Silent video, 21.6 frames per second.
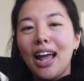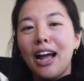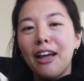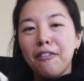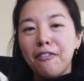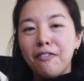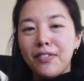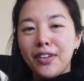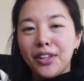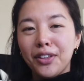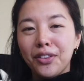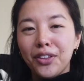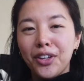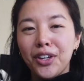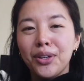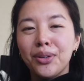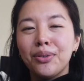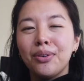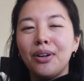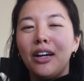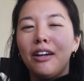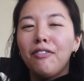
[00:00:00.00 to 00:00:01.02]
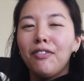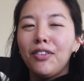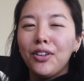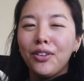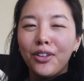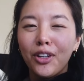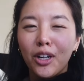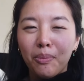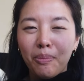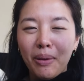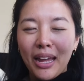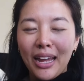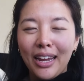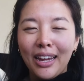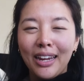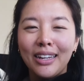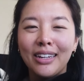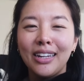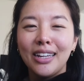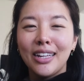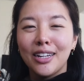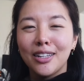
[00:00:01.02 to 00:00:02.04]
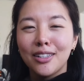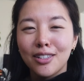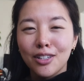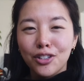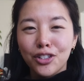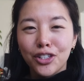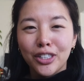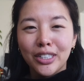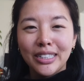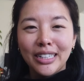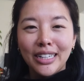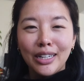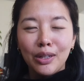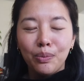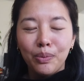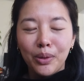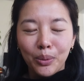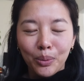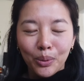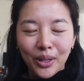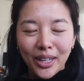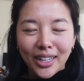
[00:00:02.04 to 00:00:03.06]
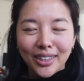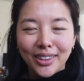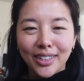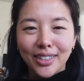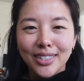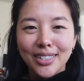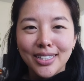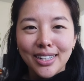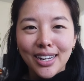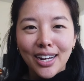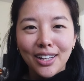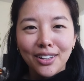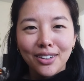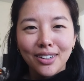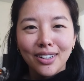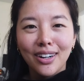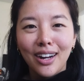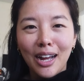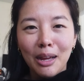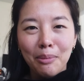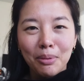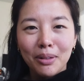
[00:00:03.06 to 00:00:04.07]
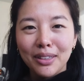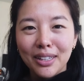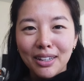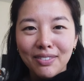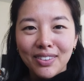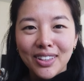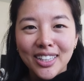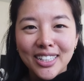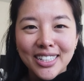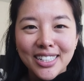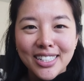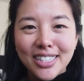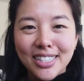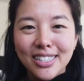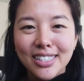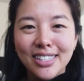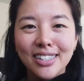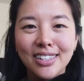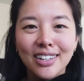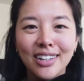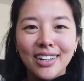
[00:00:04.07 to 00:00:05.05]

I feel you, I feel your pain, it is a journey, we will get there together, I believe in this.